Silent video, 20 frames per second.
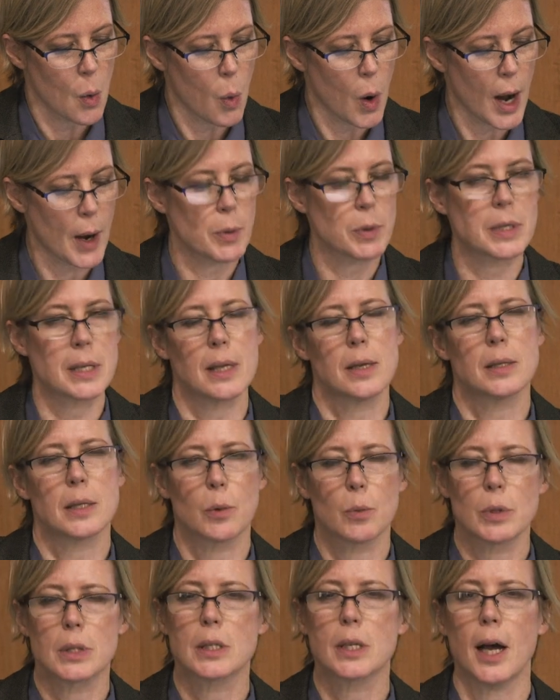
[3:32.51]
Why was this?
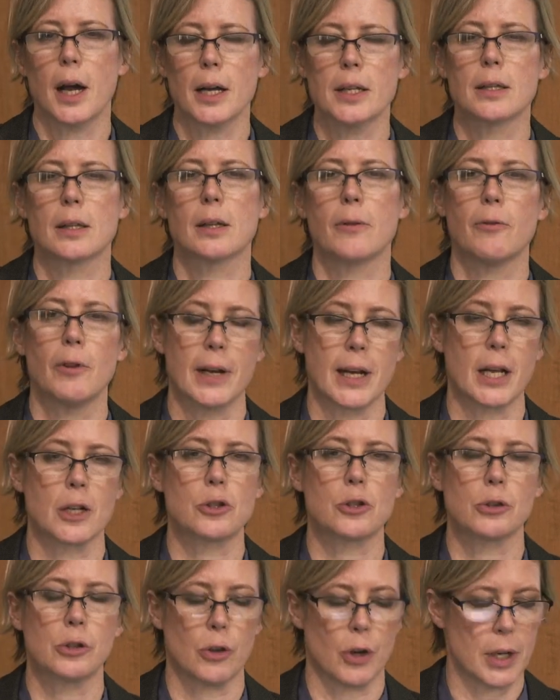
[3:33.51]
It was tied to the
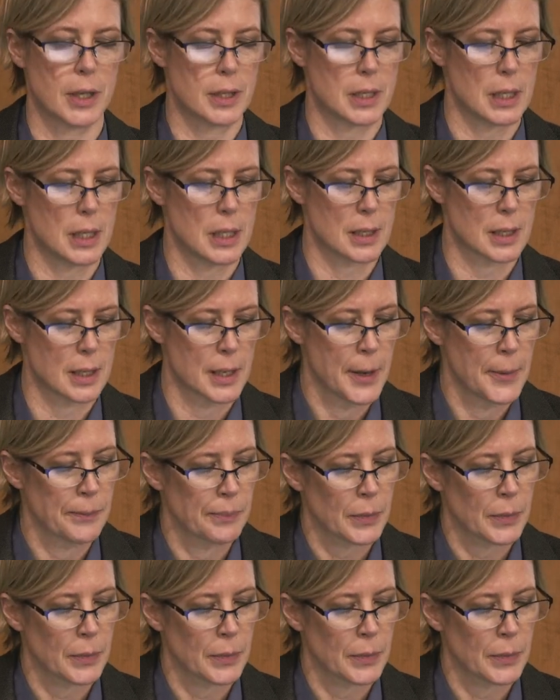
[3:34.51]
financial crises.